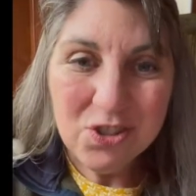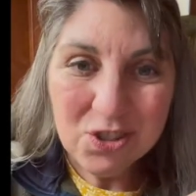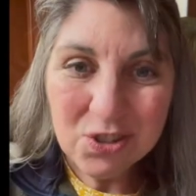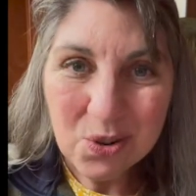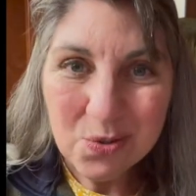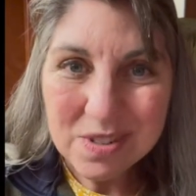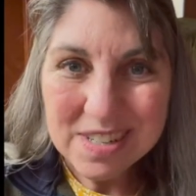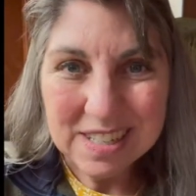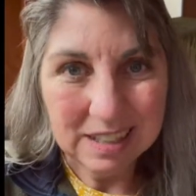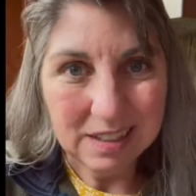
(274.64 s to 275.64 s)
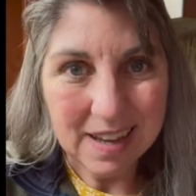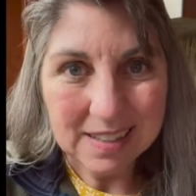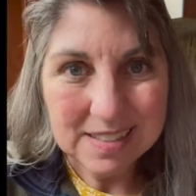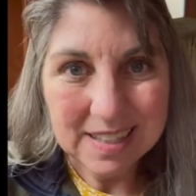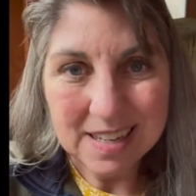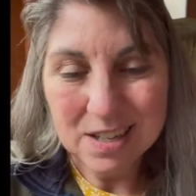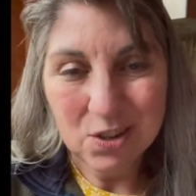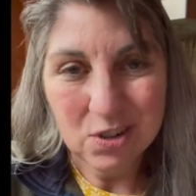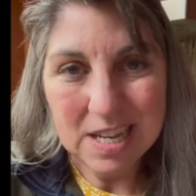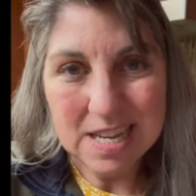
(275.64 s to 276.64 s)
Don't neglect getting
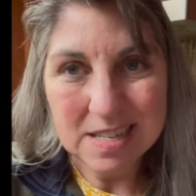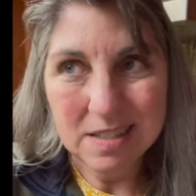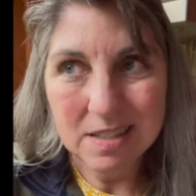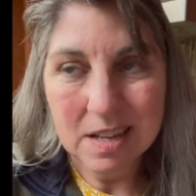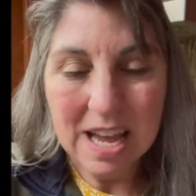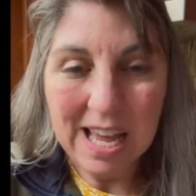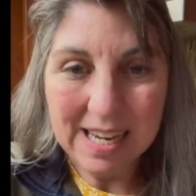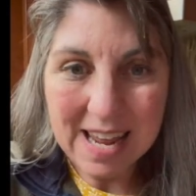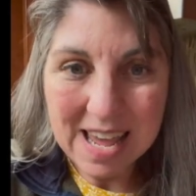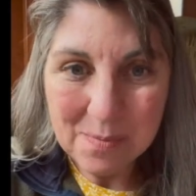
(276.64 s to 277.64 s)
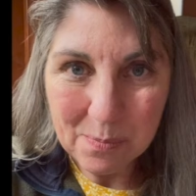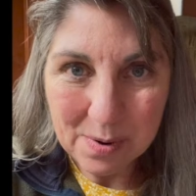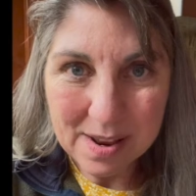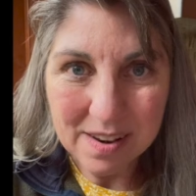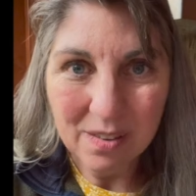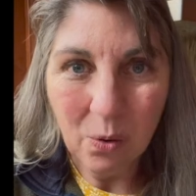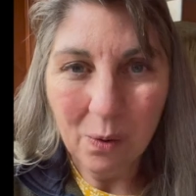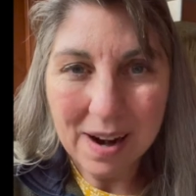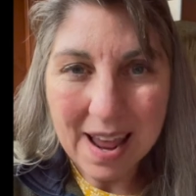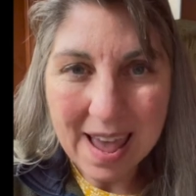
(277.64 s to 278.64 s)
your kids an apron
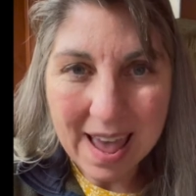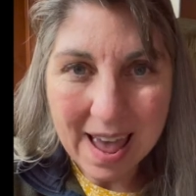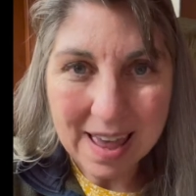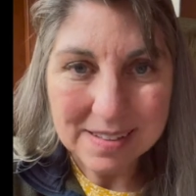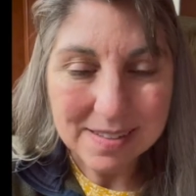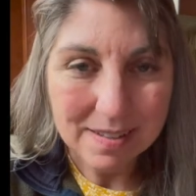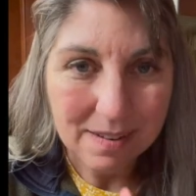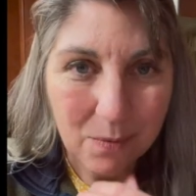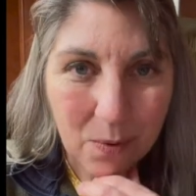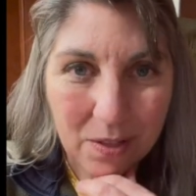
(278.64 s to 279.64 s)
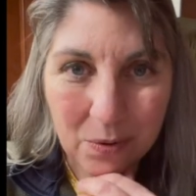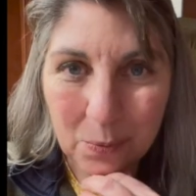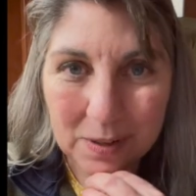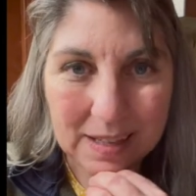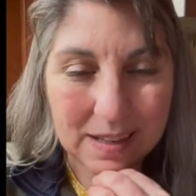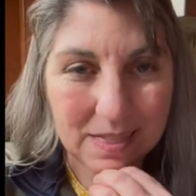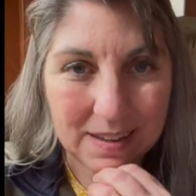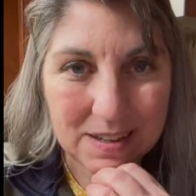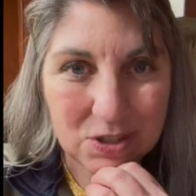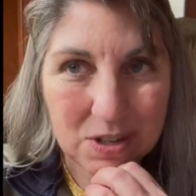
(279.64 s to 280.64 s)
or a hat while they're working in the
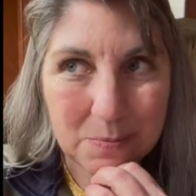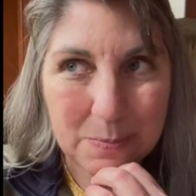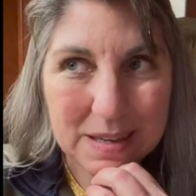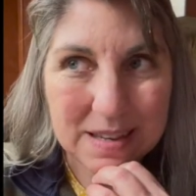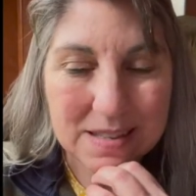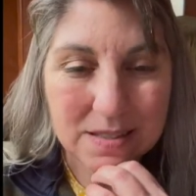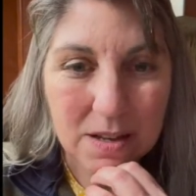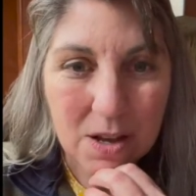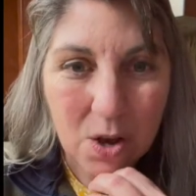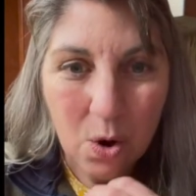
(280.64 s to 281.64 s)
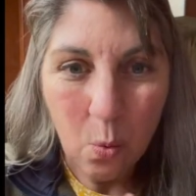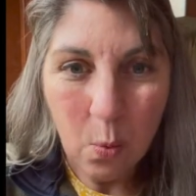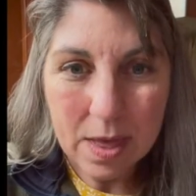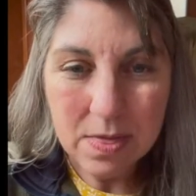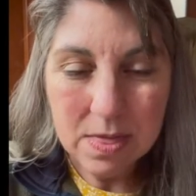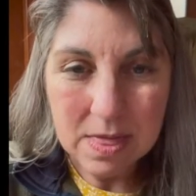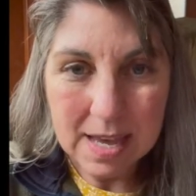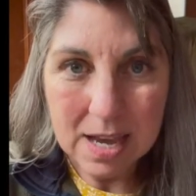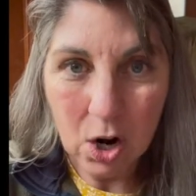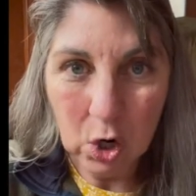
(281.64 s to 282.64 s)
kitchen because when
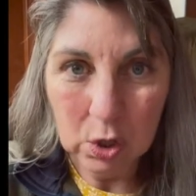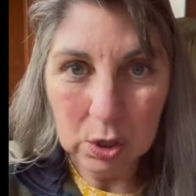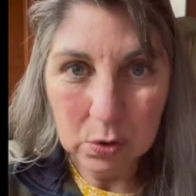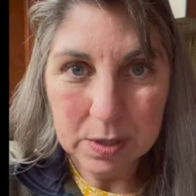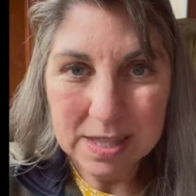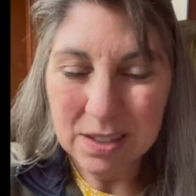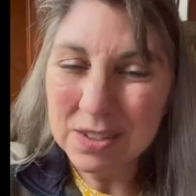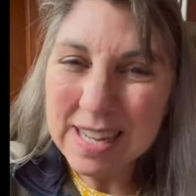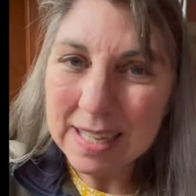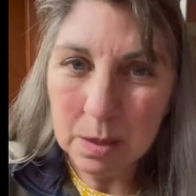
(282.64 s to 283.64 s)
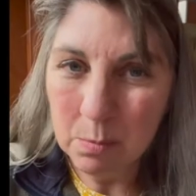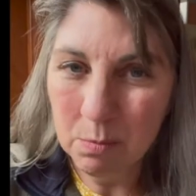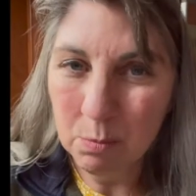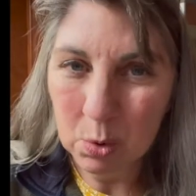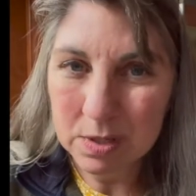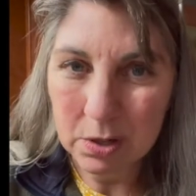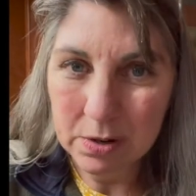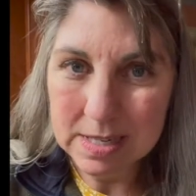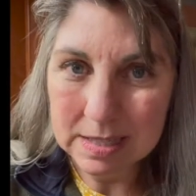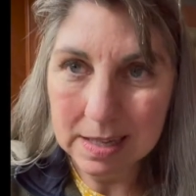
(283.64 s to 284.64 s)
they are learn they'll take it more
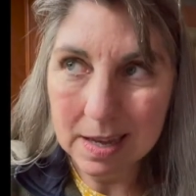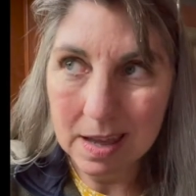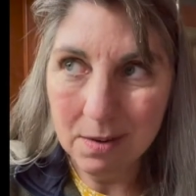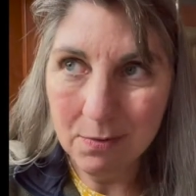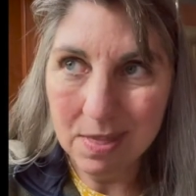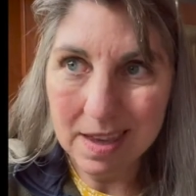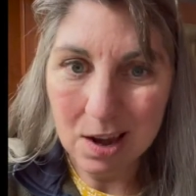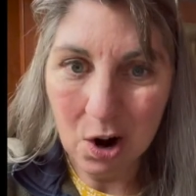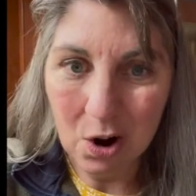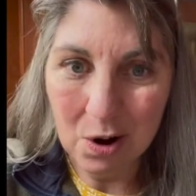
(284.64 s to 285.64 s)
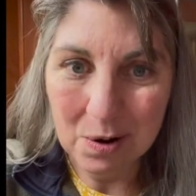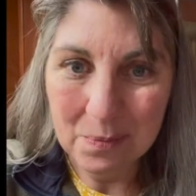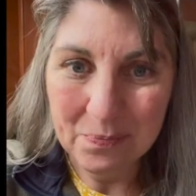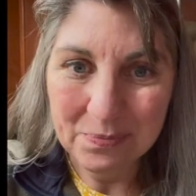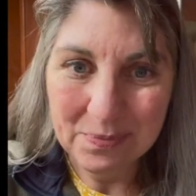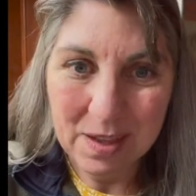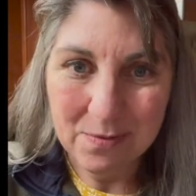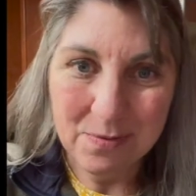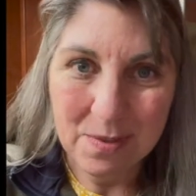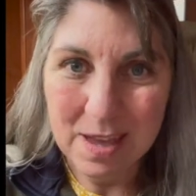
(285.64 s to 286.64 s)
seriously if they are
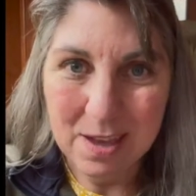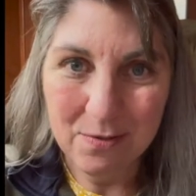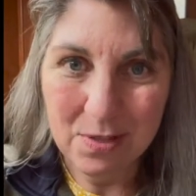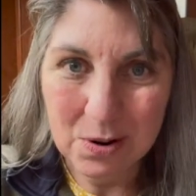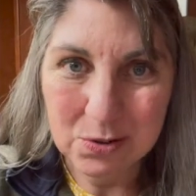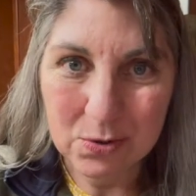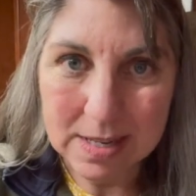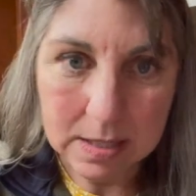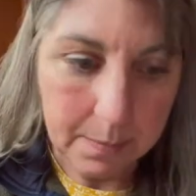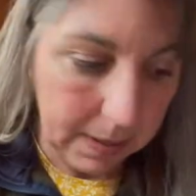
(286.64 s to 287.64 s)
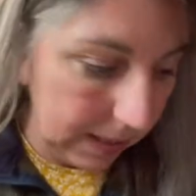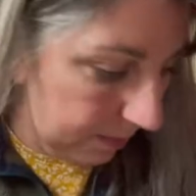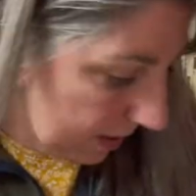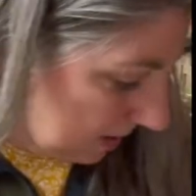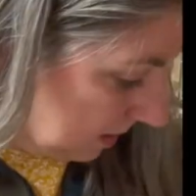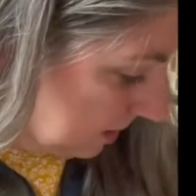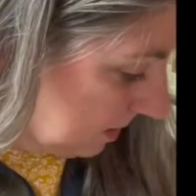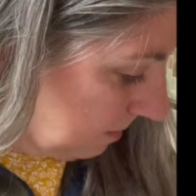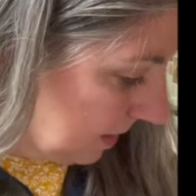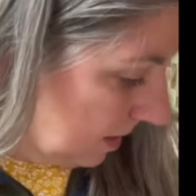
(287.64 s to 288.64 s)
if if they're dressed up. I keep hitting
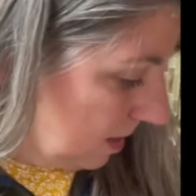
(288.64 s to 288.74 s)
something.